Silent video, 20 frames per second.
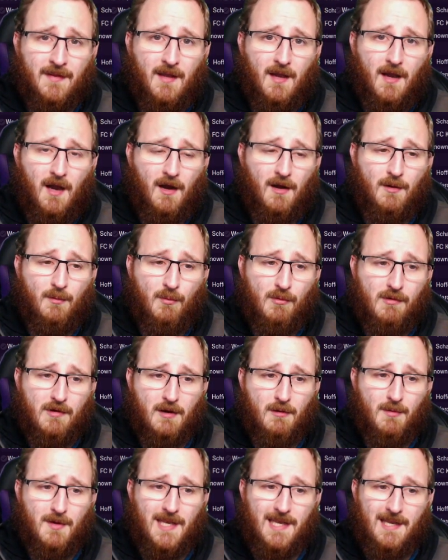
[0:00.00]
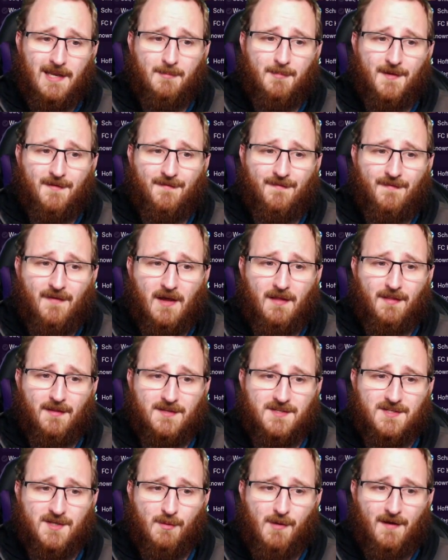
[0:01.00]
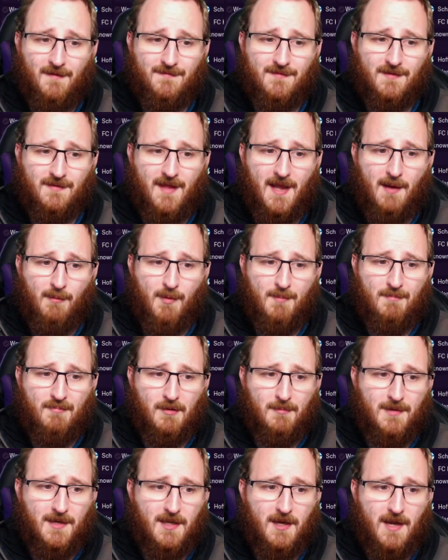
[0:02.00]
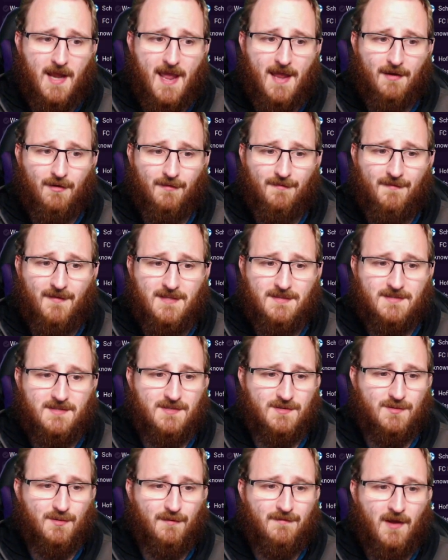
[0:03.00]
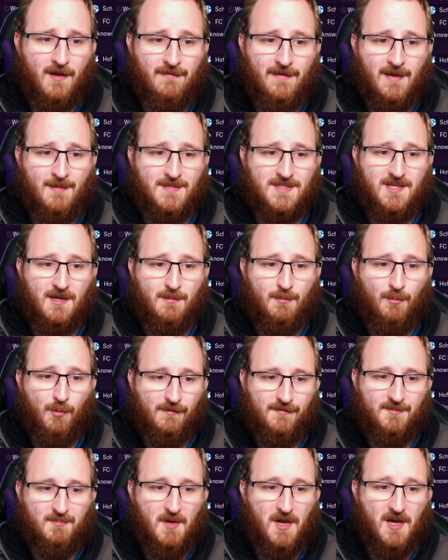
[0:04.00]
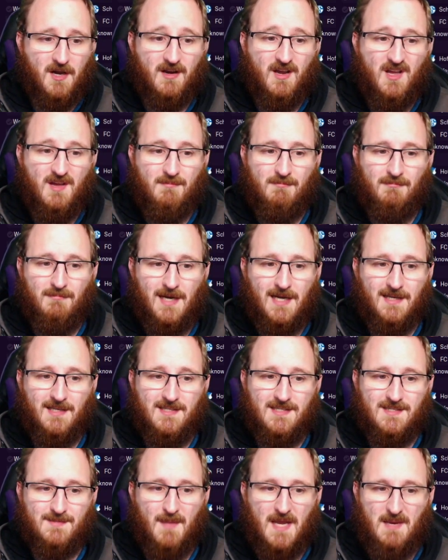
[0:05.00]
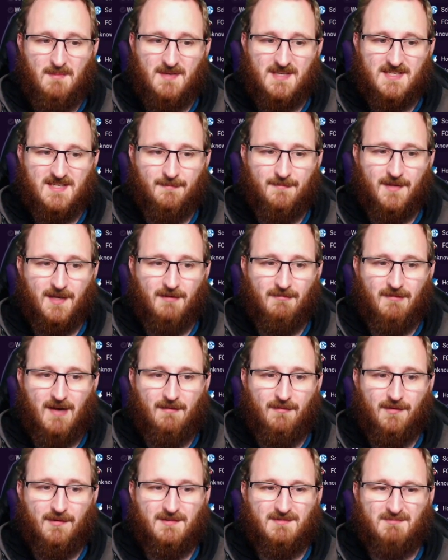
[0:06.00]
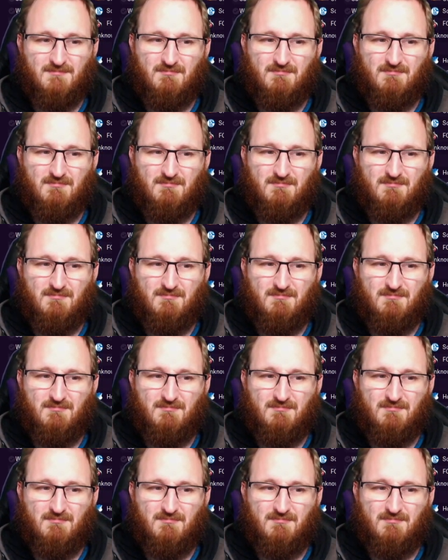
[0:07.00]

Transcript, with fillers: I will go a little bit further. So after that, we're probably going to head off into sort of November time, Wolfsburg, Mainz, maybe something around,